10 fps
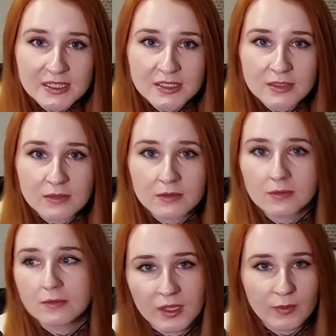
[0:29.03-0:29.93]

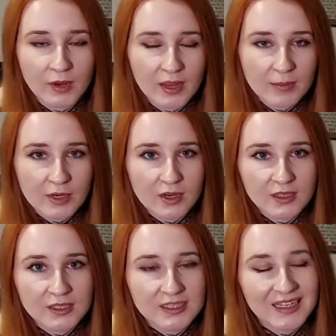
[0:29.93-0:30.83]
So like where I am in Ireland,